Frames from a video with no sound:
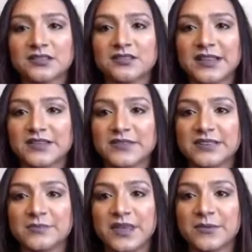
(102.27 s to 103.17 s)
Today's
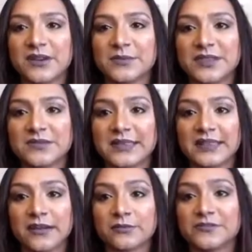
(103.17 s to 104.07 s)
recipe, I'm going to be using
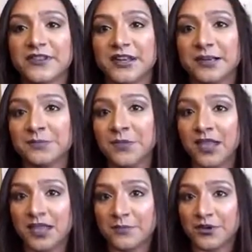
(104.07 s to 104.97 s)
the Aquafina
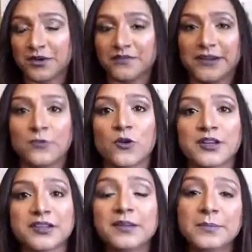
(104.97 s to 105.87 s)
purified
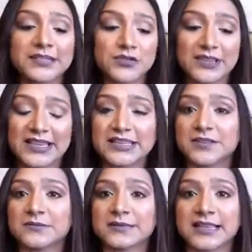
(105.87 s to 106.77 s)
water, but you can
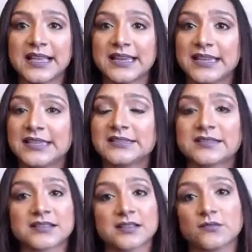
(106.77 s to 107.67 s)
use any
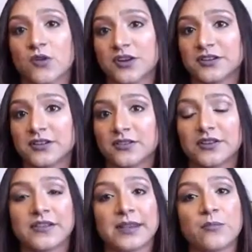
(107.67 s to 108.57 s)
distilled water, or
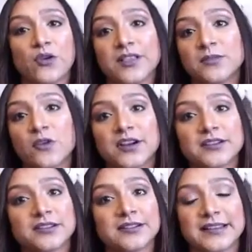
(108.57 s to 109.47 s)
you can boil the
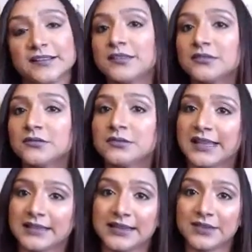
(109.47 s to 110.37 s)
water, let it cool,
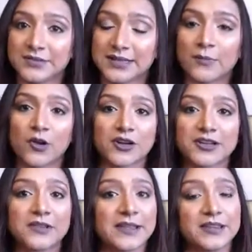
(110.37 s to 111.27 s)
and then use that water.
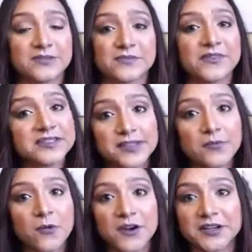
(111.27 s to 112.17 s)
You can use
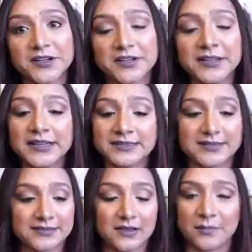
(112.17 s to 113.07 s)
filtered water,
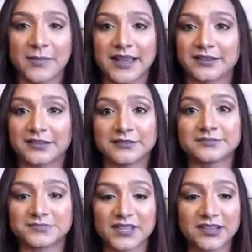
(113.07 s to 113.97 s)
does not matter.
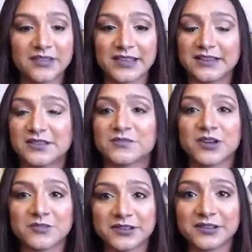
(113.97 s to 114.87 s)
You can use
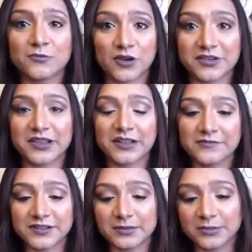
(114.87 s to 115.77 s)
whatever water you're
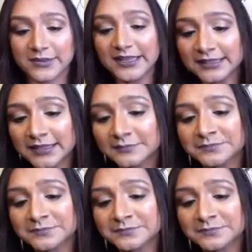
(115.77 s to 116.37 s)
comfortable with.